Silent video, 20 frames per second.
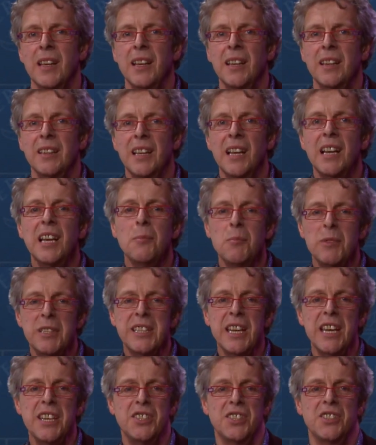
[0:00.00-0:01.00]
There are
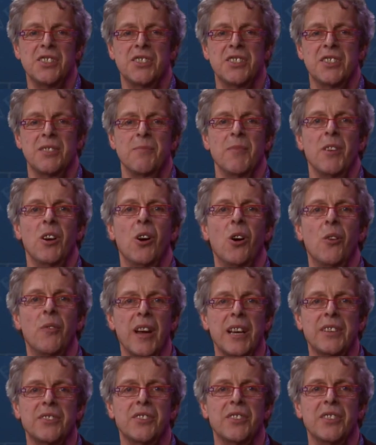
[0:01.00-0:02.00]
limitations of
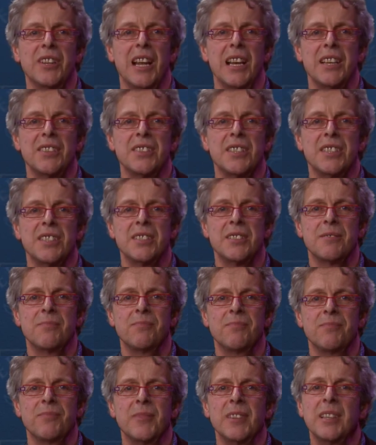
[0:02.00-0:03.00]
actor analysis.
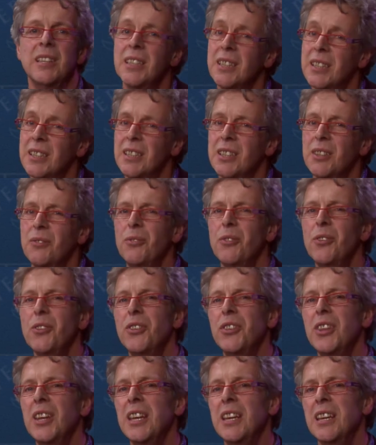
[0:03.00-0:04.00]
The first
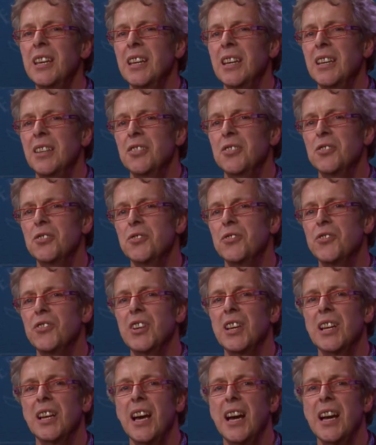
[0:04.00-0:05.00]
thing you should
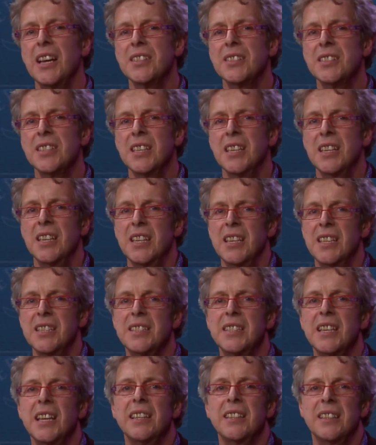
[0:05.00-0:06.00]
realize is
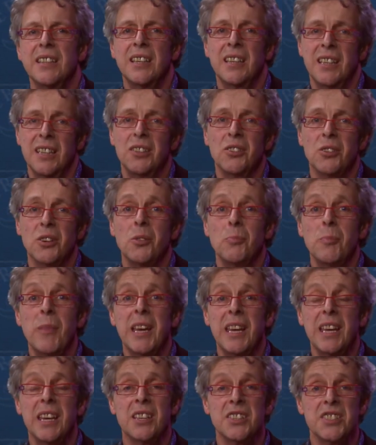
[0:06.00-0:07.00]
that you're
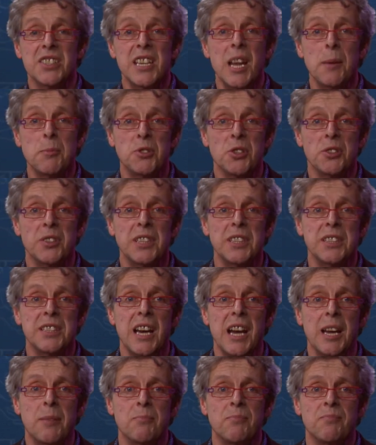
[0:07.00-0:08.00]
making a snapshot in
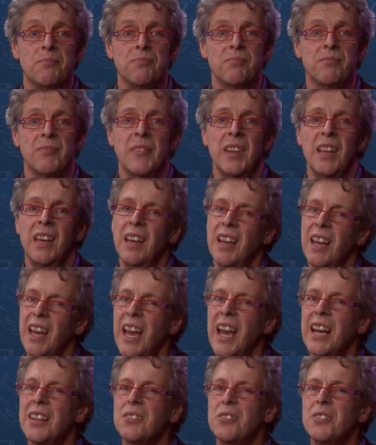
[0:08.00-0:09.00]
time.
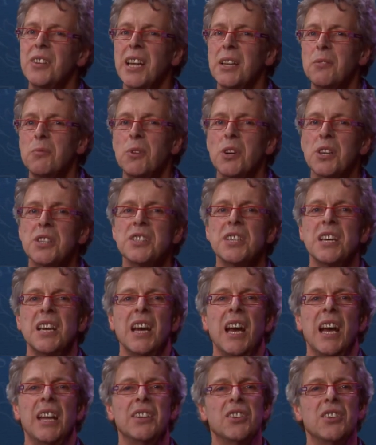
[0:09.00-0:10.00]
Actor networks
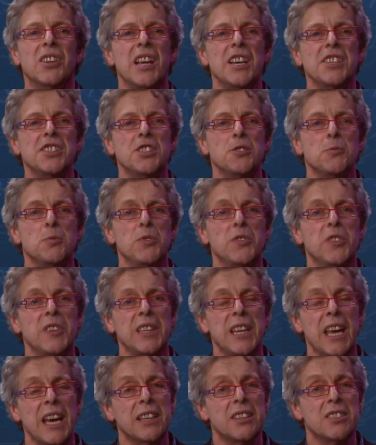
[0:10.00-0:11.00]
and the relations
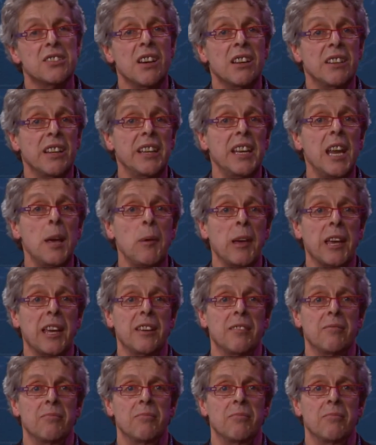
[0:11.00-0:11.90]
between actors are dynamic.